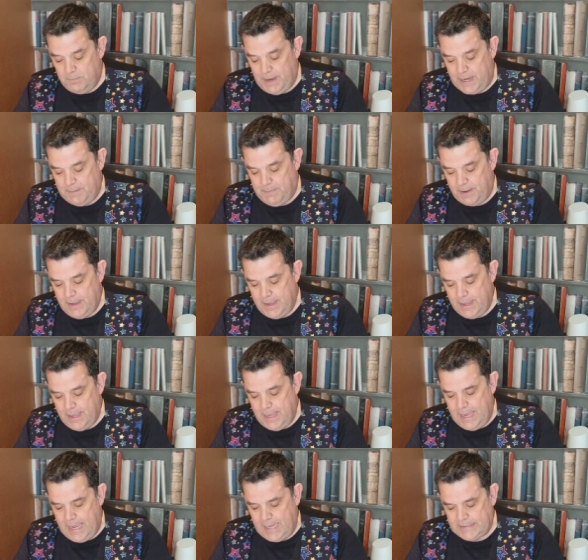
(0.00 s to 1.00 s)
paper.
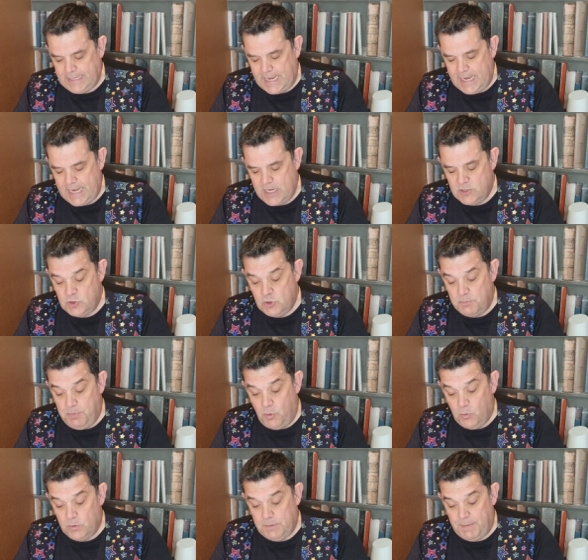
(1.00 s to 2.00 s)
And as you
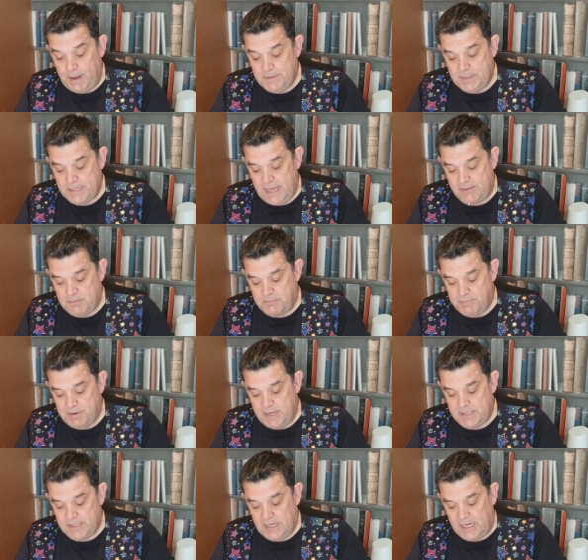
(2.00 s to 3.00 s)
pull the paper together, it
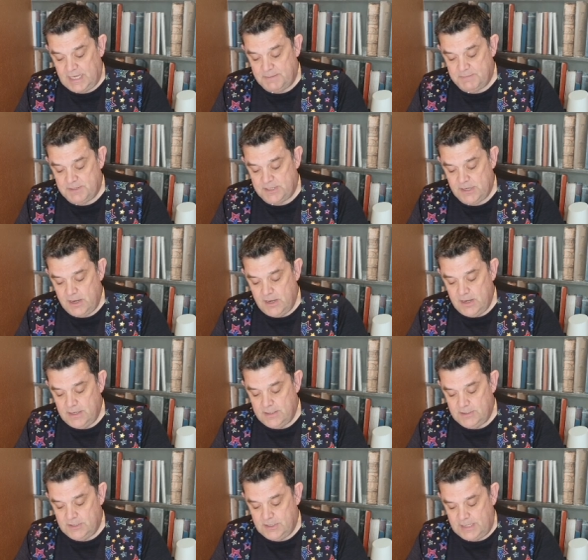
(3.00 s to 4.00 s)
brings the clips
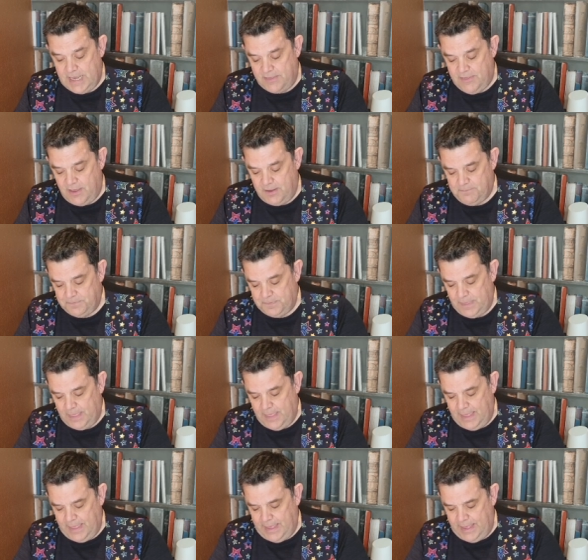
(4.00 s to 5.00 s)
together.
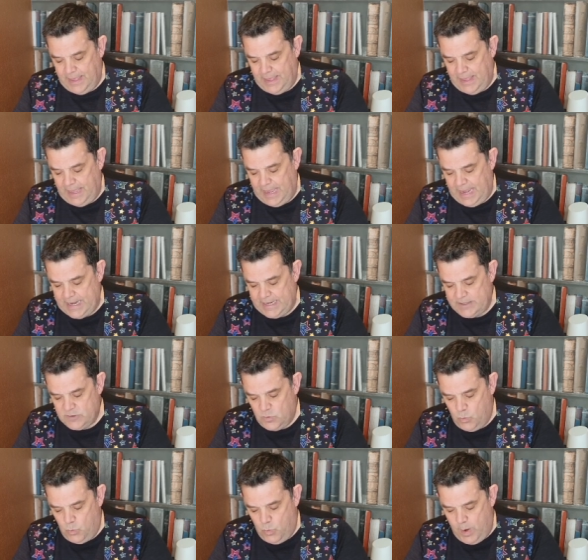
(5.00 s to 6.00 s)
And
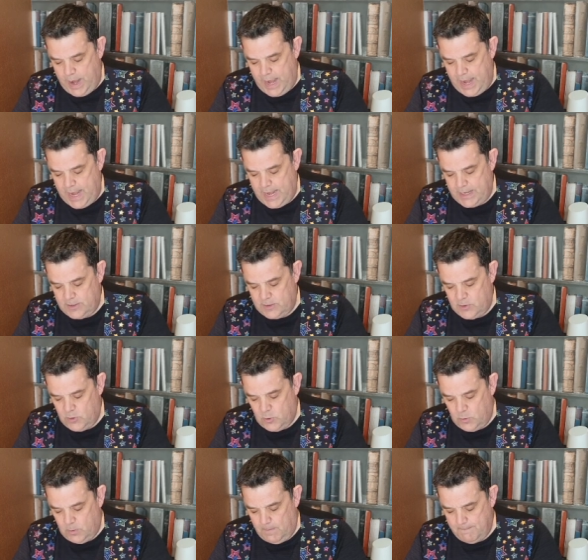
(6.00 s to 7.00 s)
when
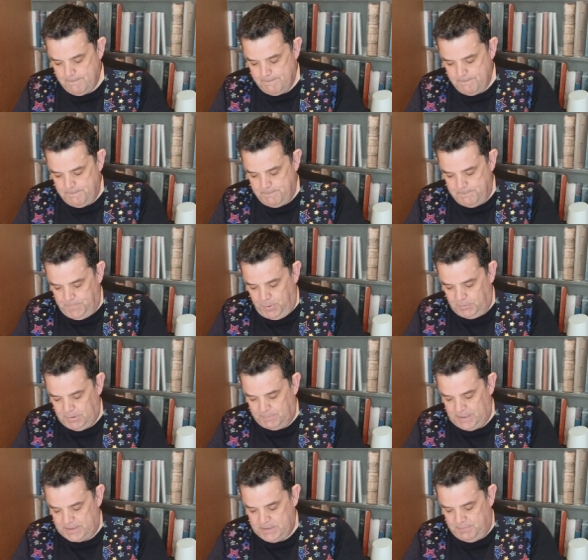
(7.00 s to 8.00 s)
you pull
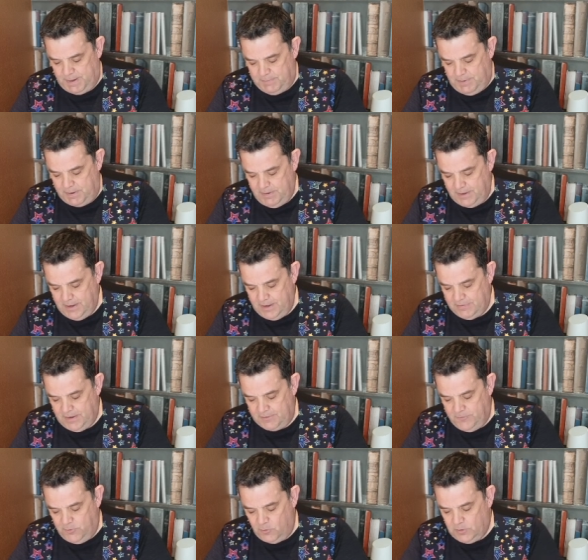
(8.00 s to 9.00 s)
the piece of paper, they
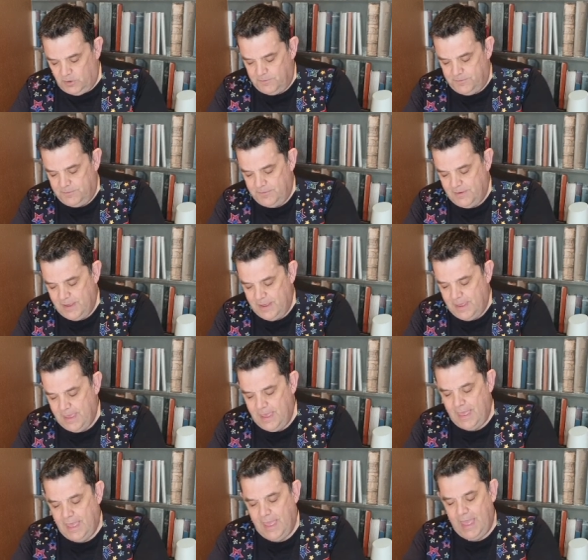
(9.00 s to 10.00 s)
fall off
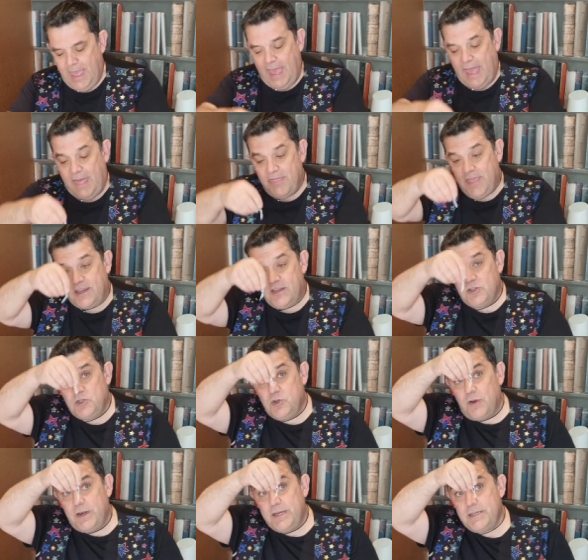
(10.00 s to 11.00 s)
and they are
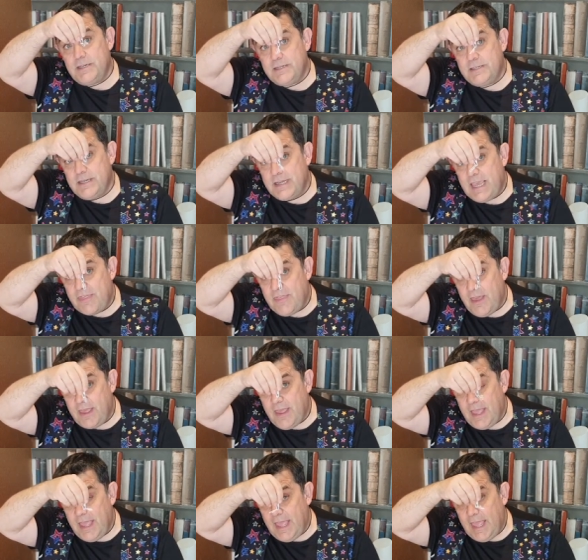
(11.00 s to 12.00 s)
joined together
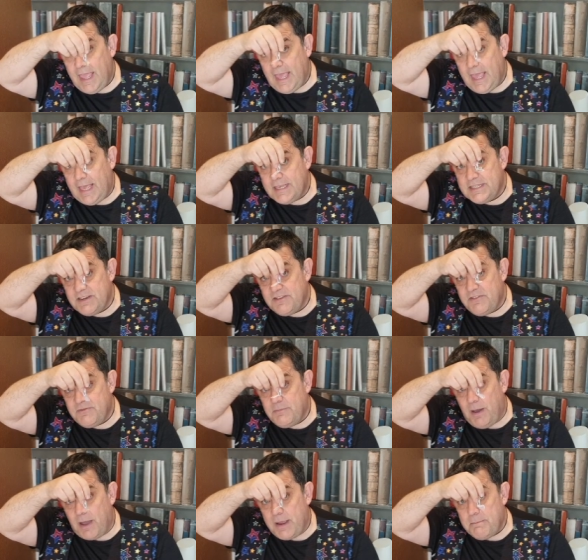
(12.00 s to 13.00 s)
as if
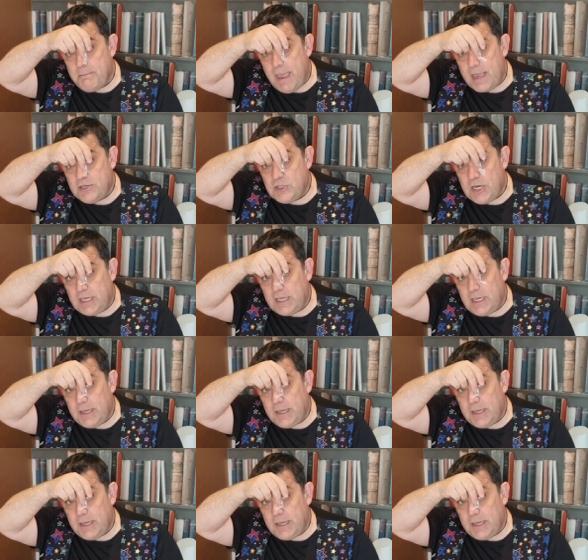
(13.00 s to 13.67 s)
by magic.